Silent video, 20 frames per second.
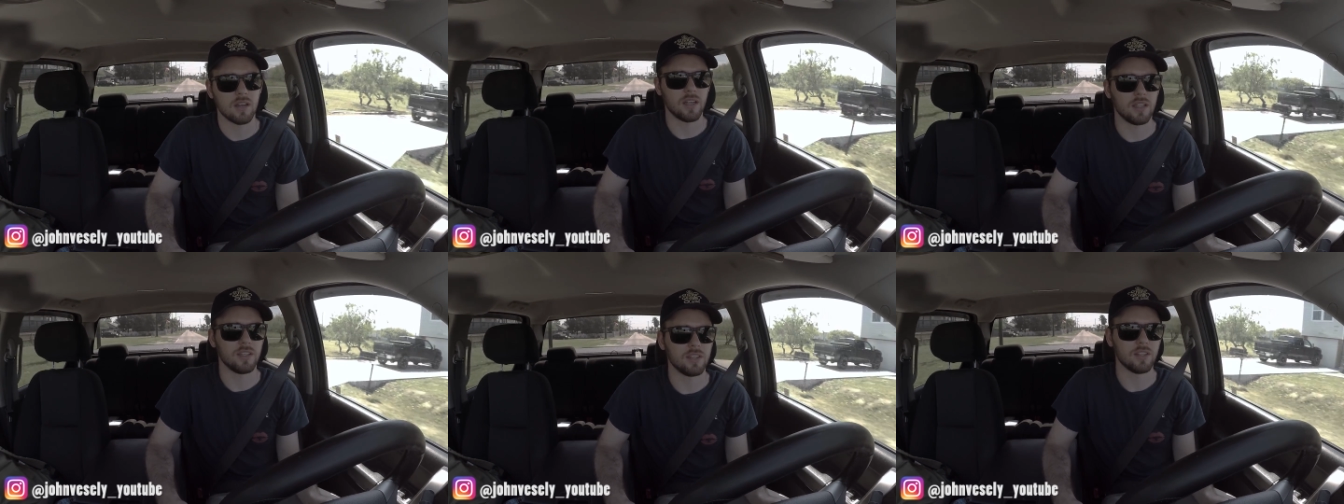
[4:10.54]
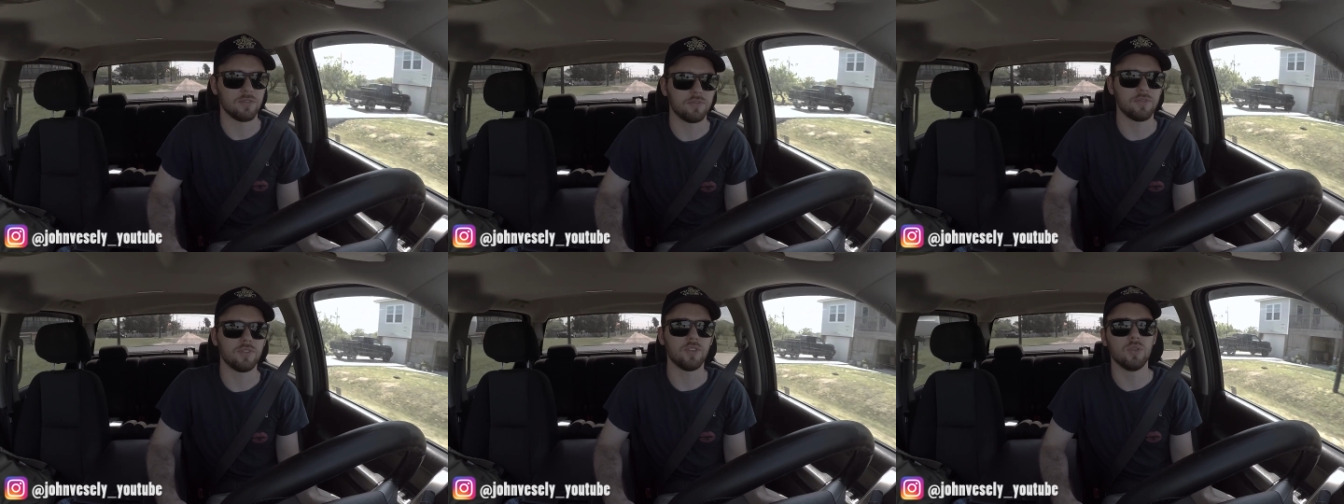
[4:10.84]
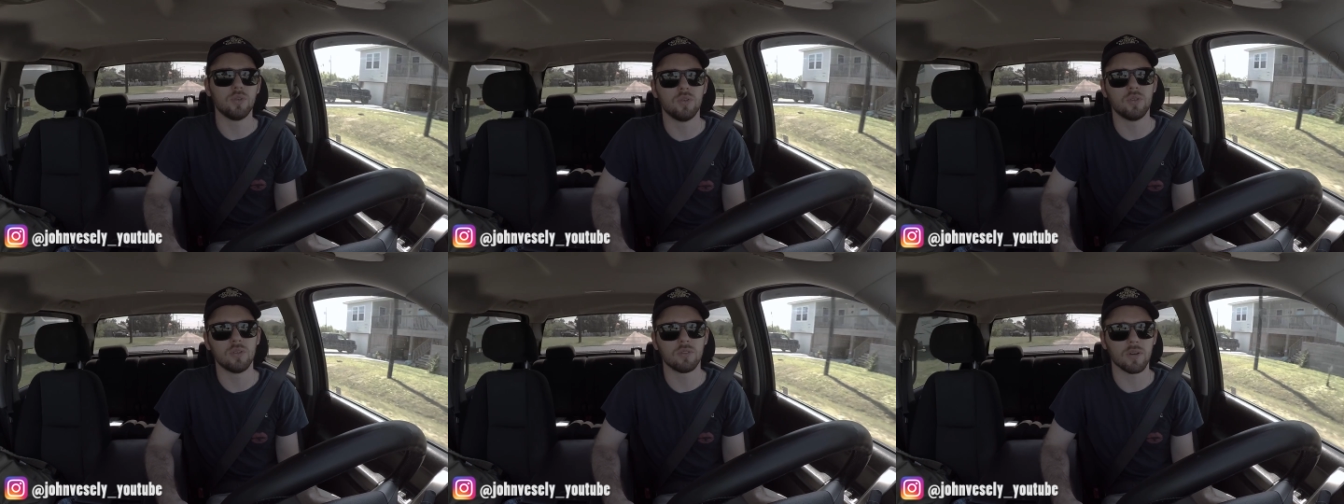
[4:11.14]
in the
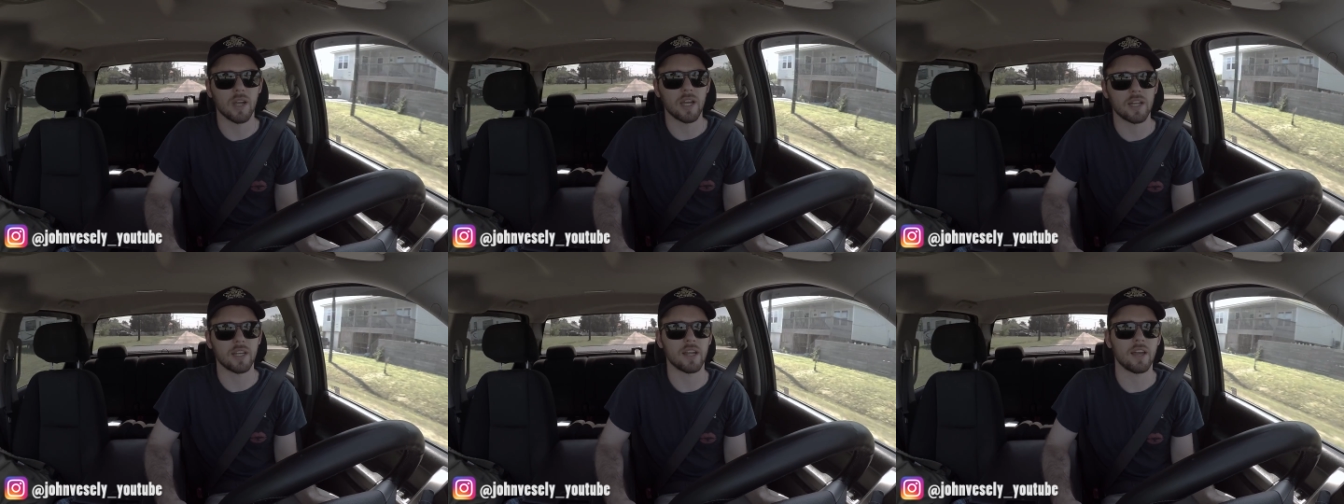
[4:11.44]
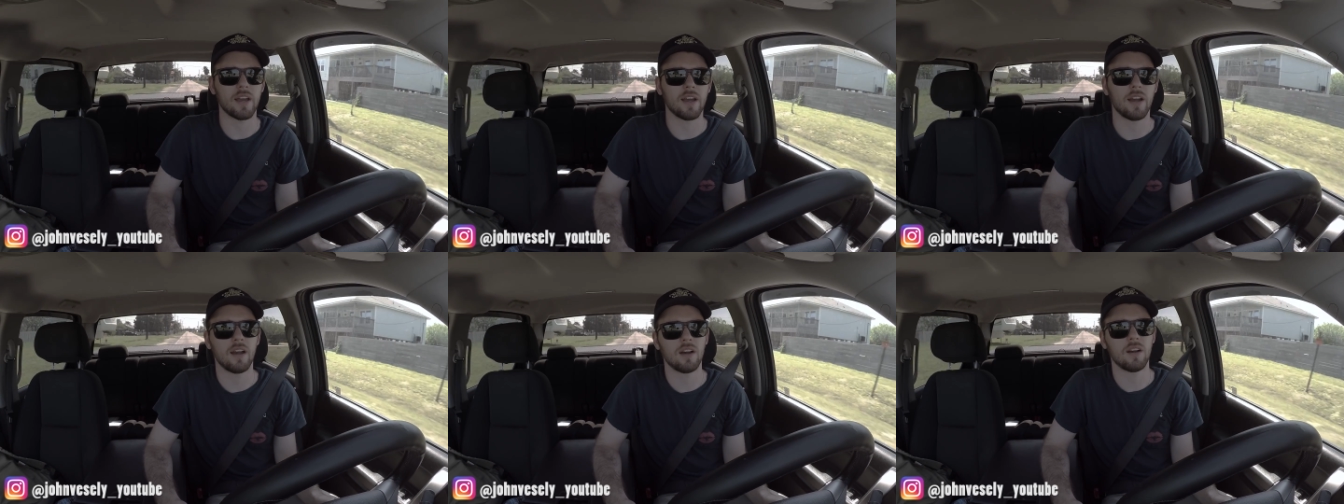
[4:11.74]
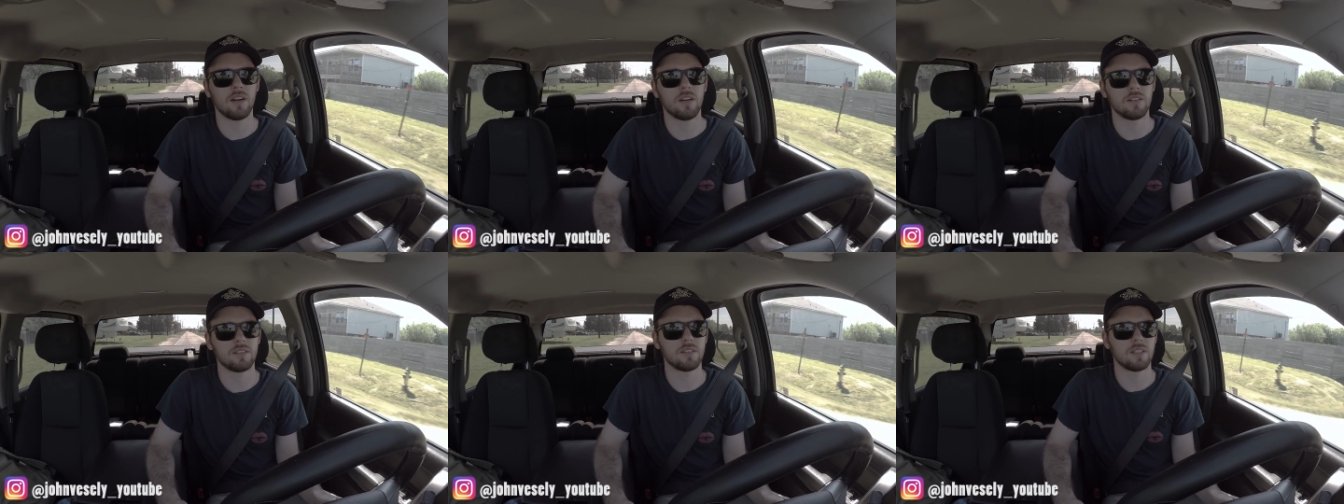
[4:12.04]
fuel right
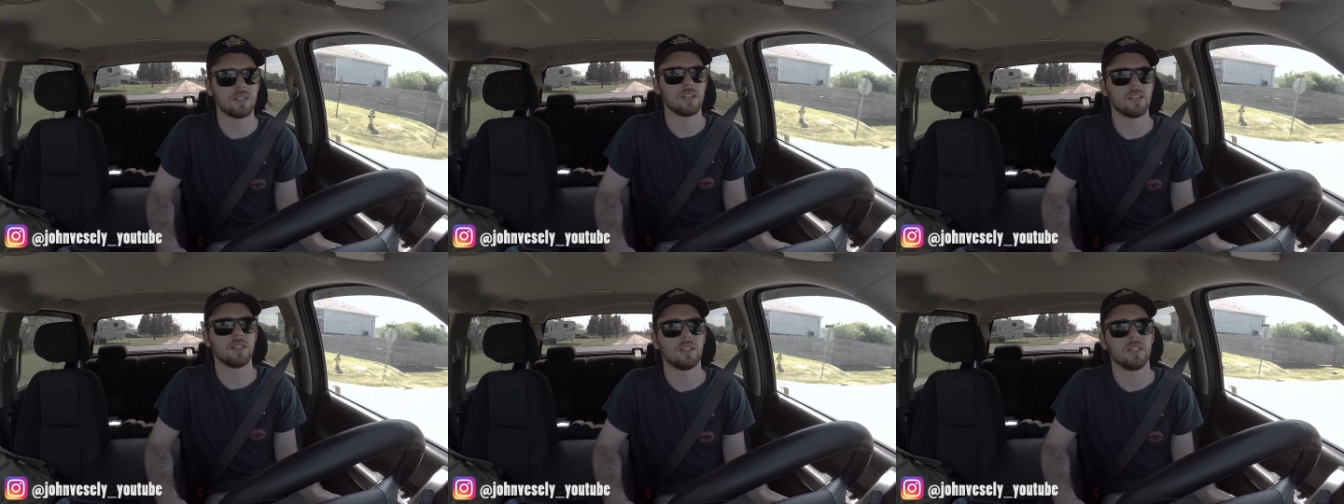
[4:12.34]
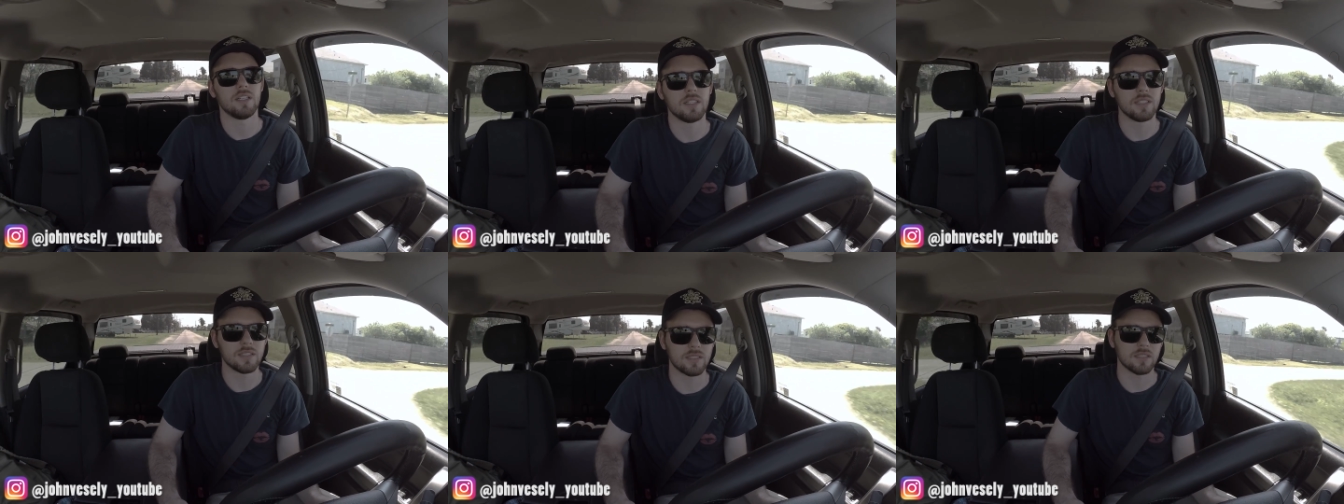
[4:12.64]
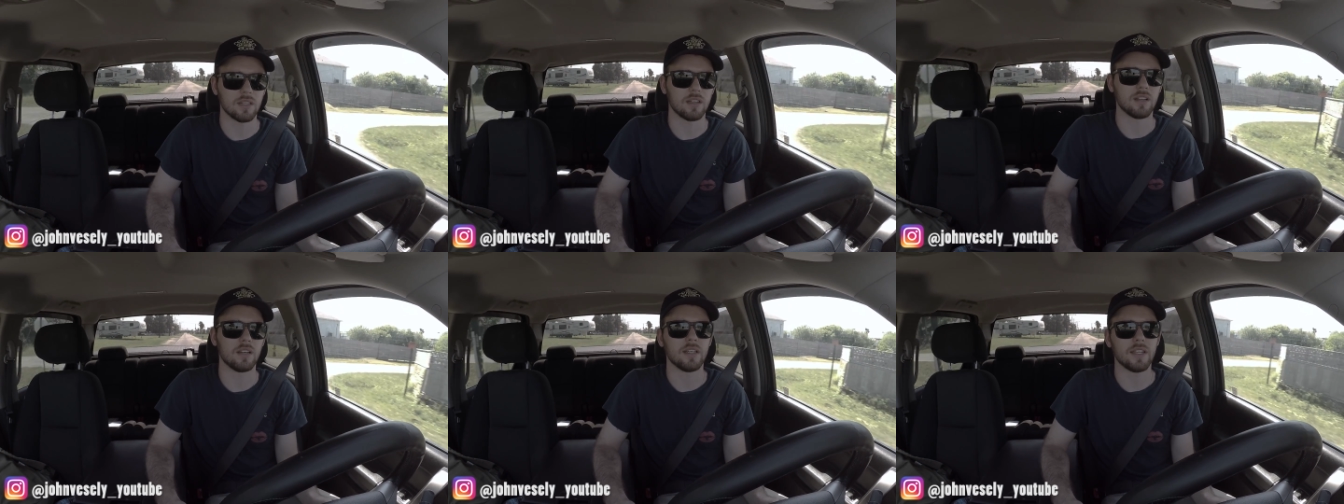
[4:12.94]
now
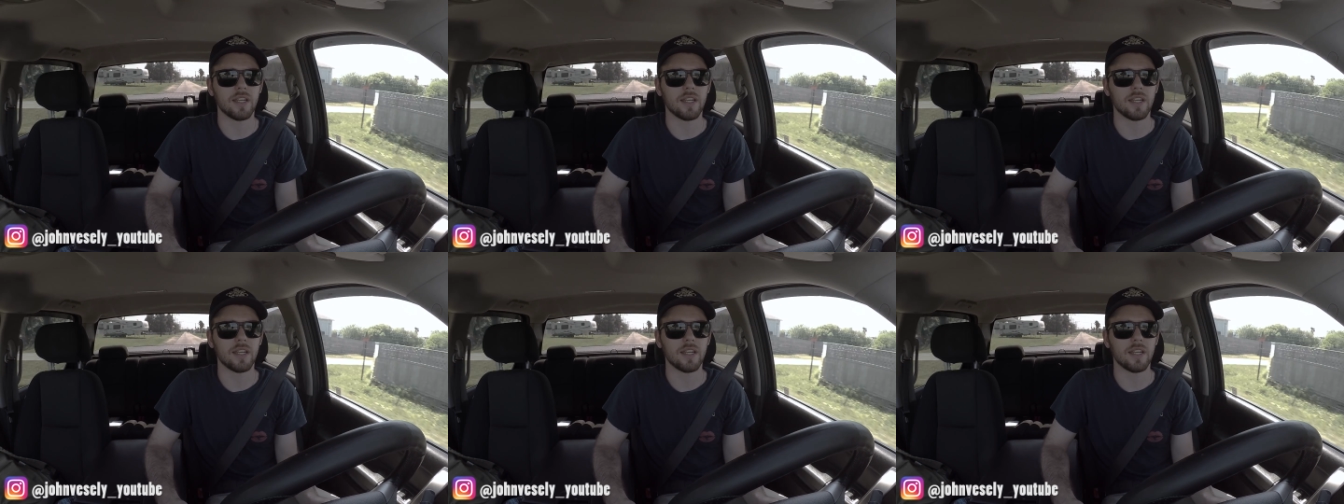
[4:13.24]
is uh,